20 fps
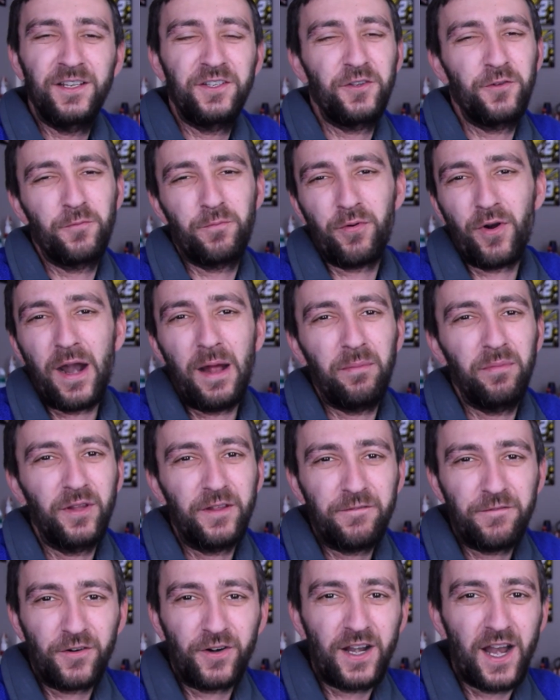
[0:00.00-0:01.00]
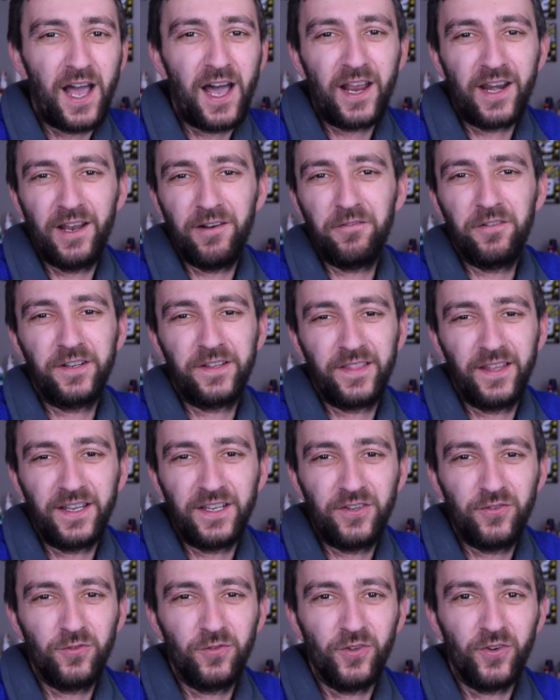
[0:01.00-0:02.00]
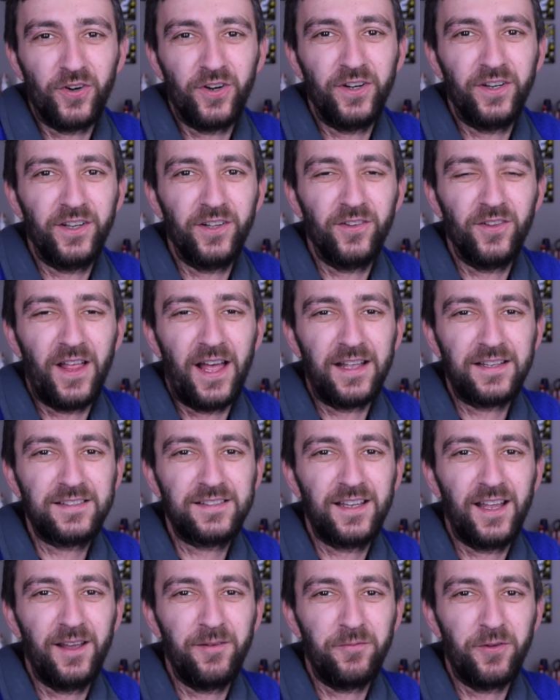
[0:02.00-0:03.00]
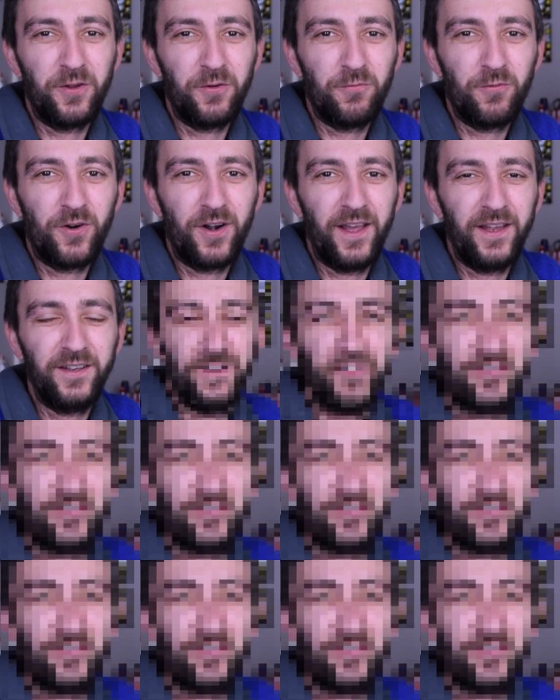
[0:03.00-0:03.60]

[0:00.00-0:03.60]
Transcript: you probably forgot everything you learned the last time you were at the